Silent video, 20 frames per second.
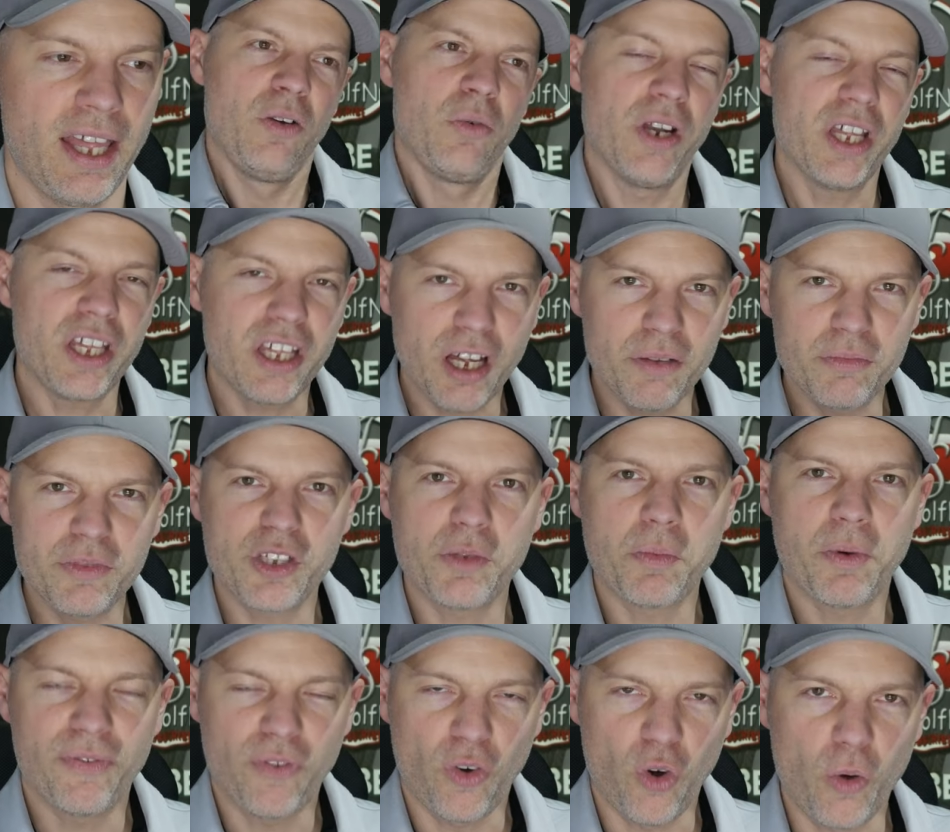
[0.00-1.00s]
When it comes to
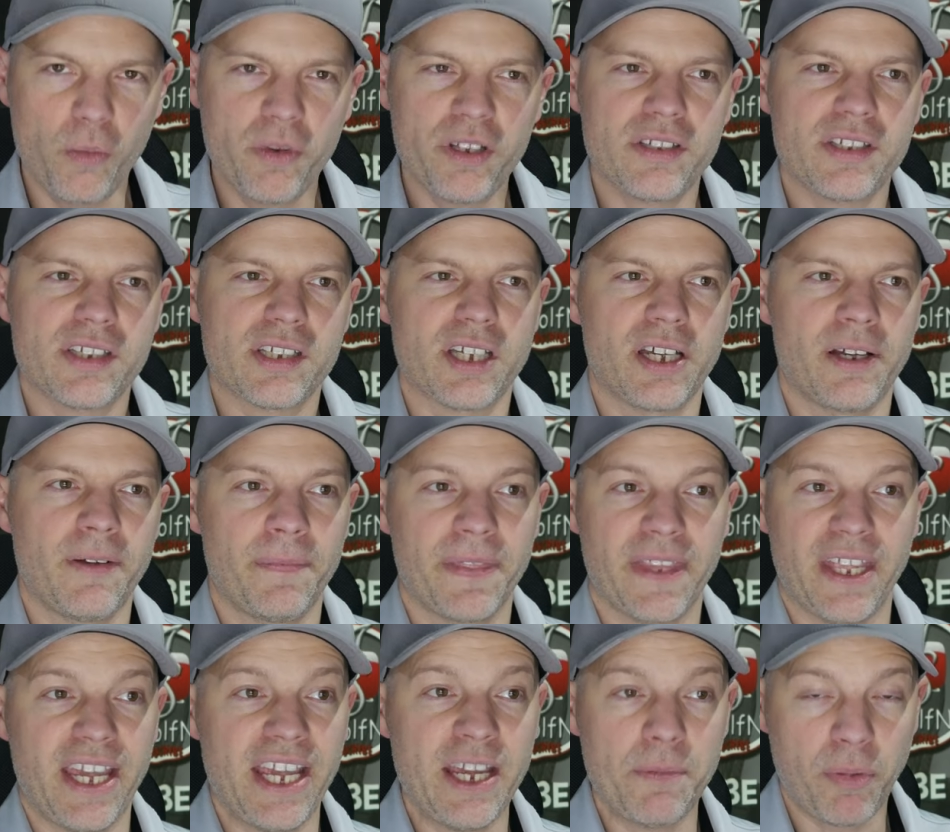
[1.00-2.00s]
performance,
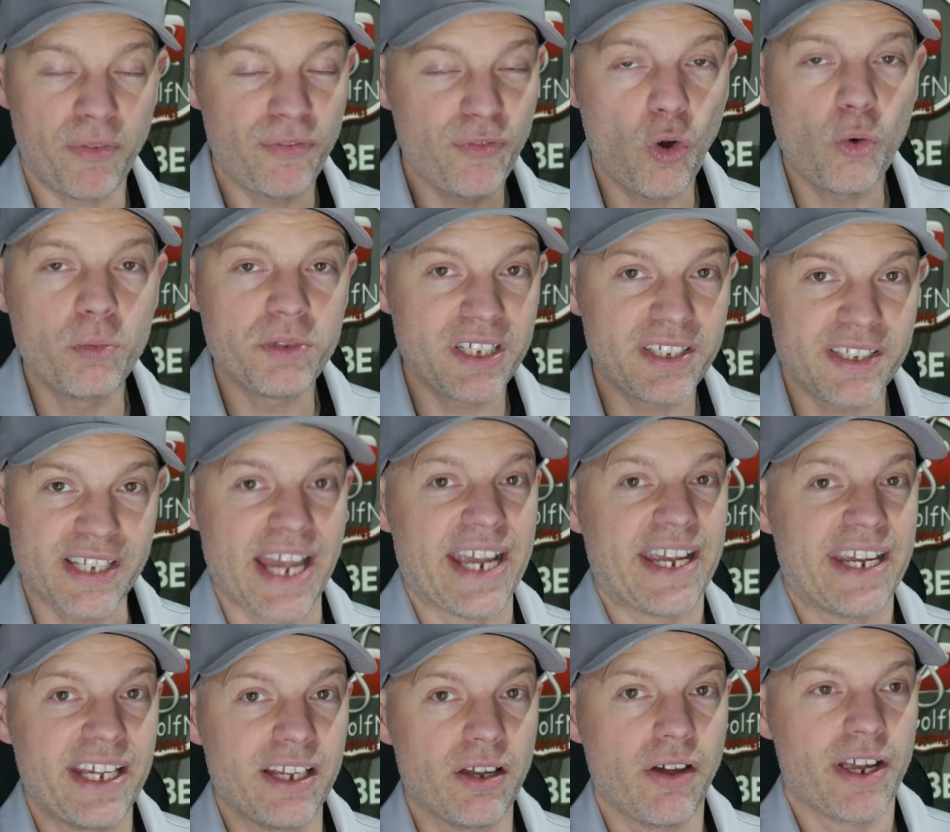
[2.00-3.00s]
it performs
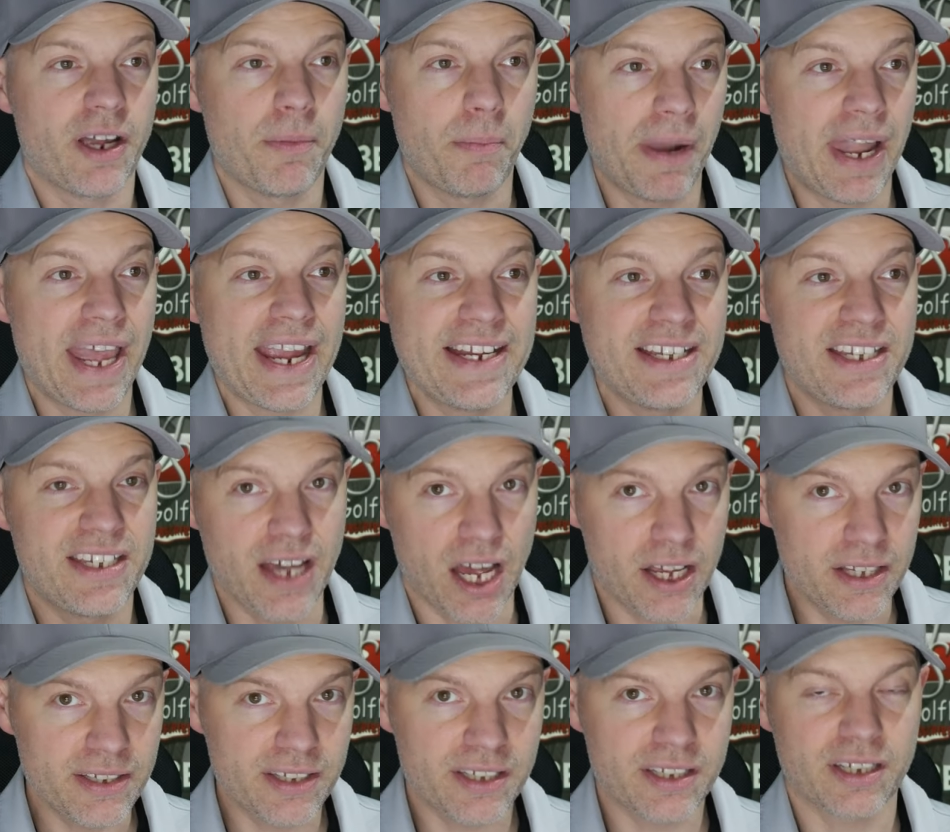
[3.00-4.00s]
exactly like a blade
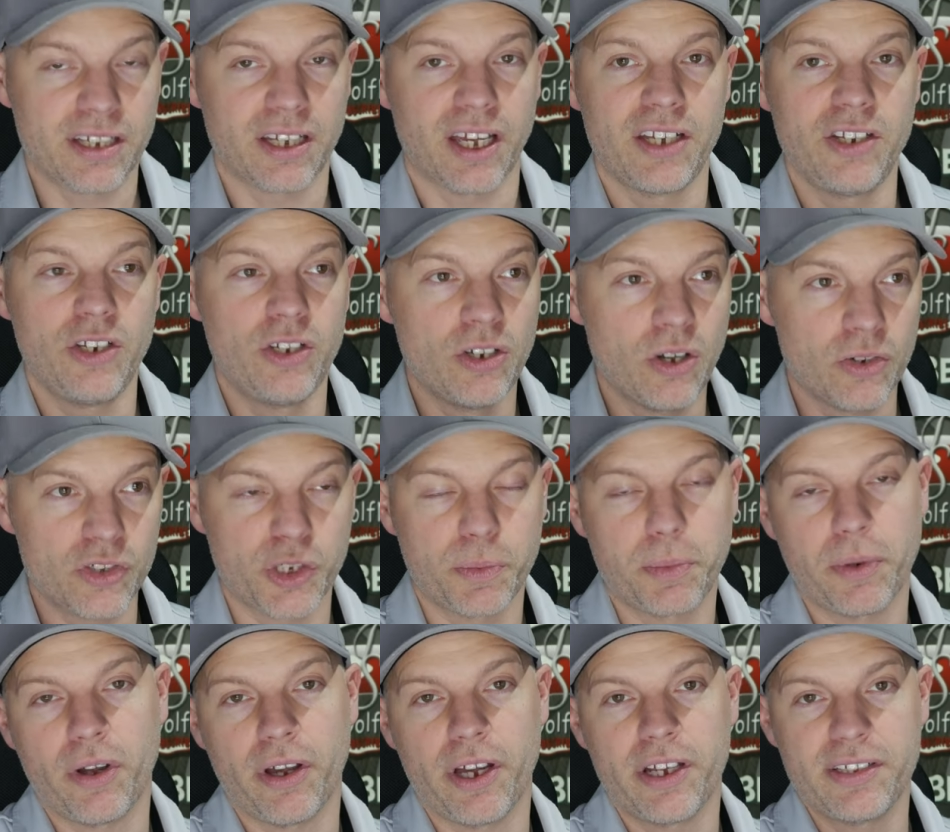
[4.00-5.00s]
does, and you're not
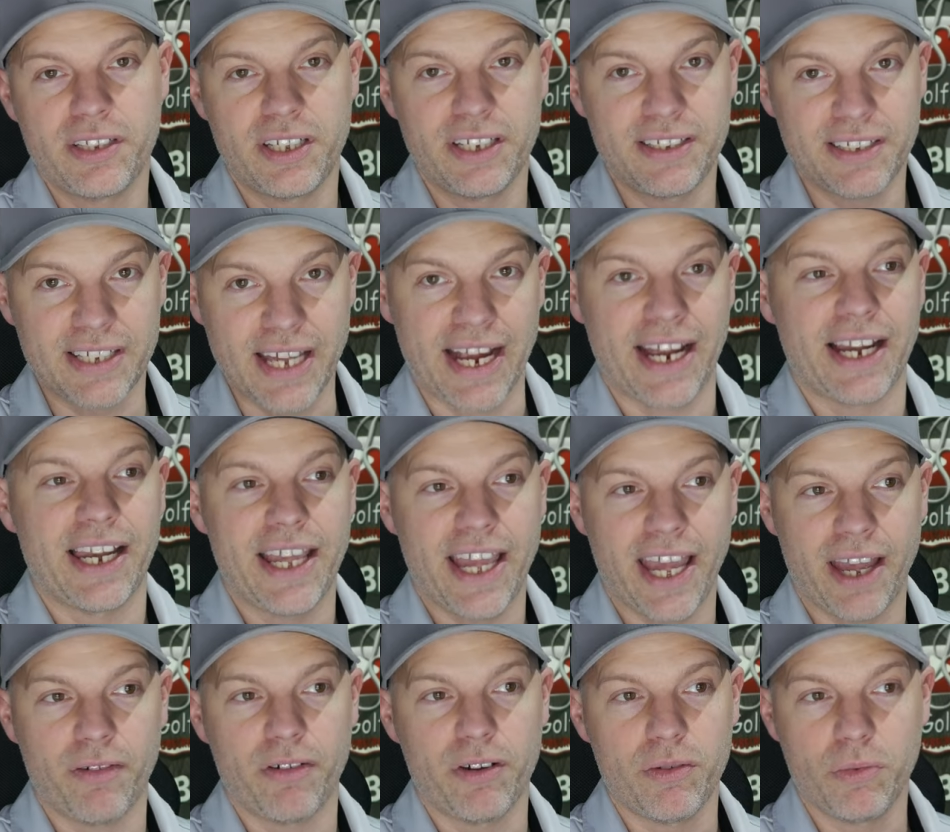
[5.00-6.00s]
surprised exactly
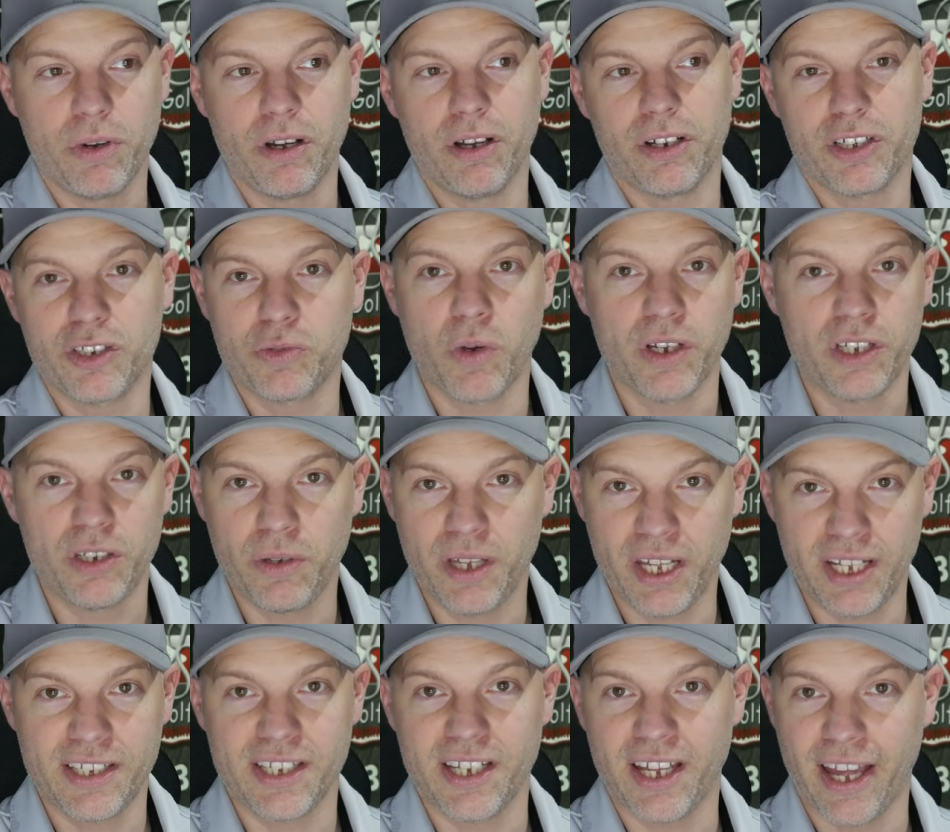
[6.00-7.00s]
how it works when you
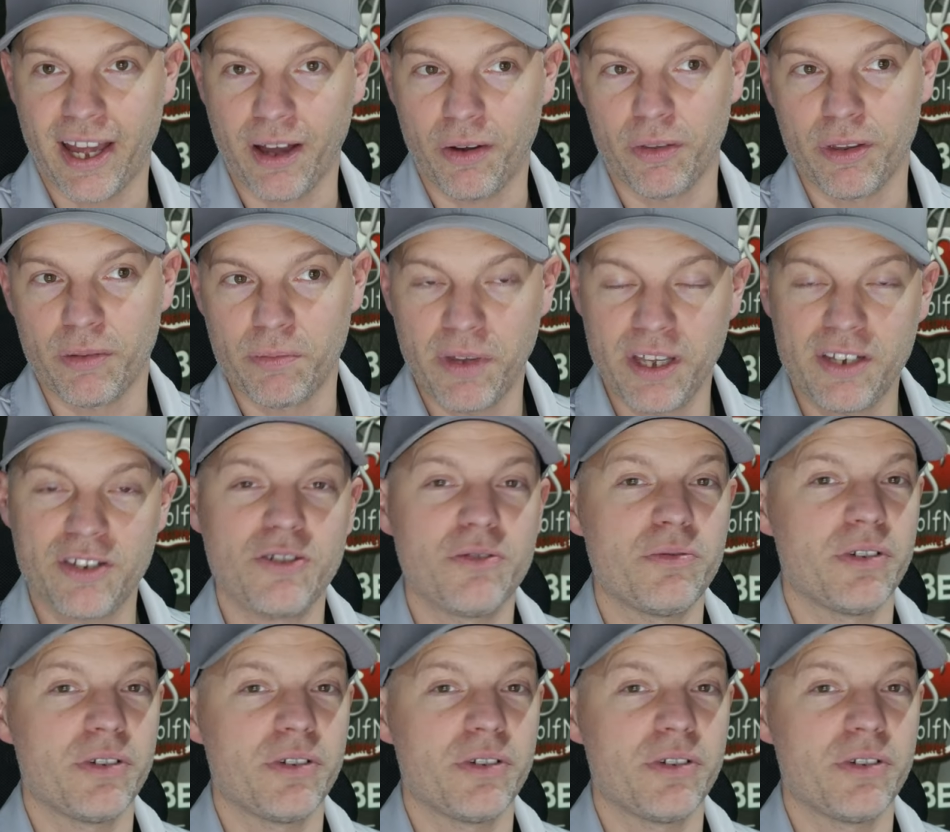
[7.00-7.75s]
hit it out of the middle.